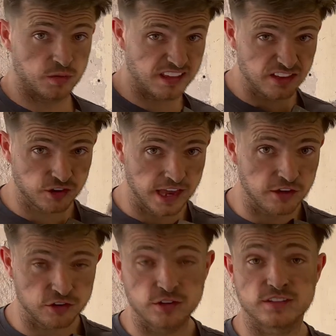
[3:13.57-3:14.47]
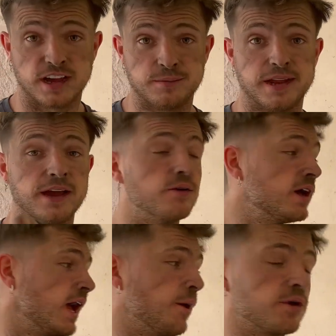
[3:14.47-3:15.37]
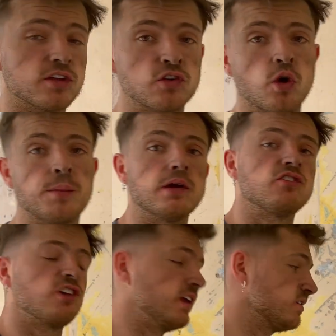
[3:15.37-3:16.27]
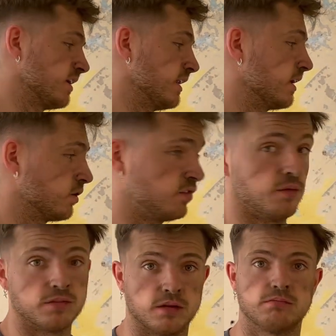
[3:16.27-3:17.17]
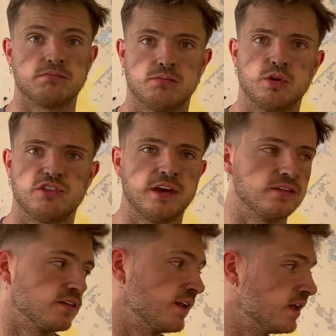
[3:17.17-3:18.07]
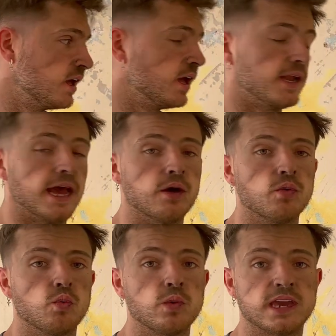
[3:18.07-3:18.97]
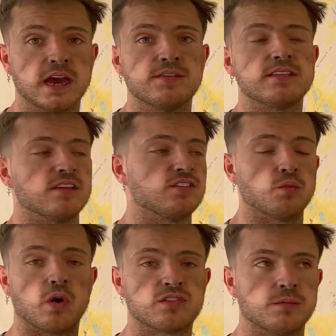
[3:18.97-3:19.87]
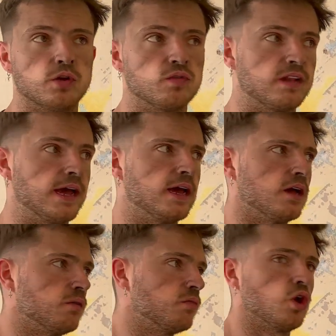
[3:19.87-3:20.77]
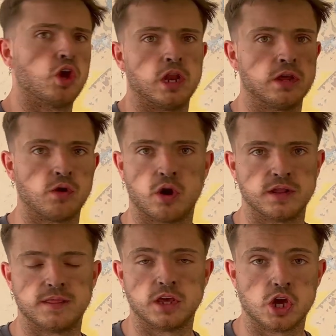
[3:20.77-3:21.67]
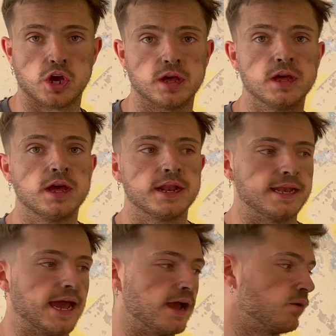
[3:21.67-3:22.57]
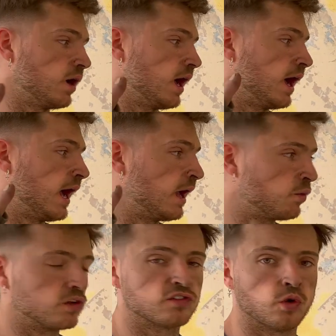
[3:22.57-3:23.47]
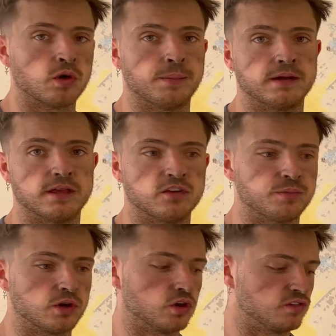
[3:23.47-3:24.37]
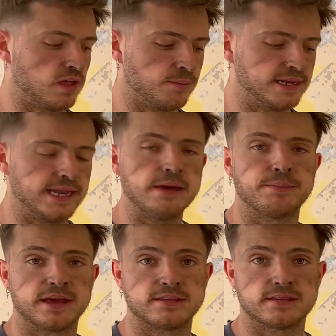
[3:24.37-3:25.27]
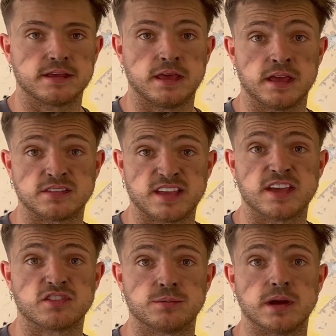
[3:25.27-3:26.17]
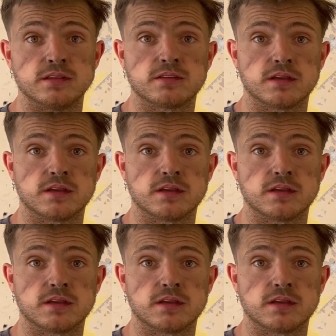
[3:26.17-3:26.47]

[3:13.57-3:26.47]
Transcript: it's educational time now, and we're going to talk about chasing. It seems that we're chasing. Now, we covered this in WhatsApp newsletter earlier on in the year. Now, I want to talk about this because in my 8-bit assessment,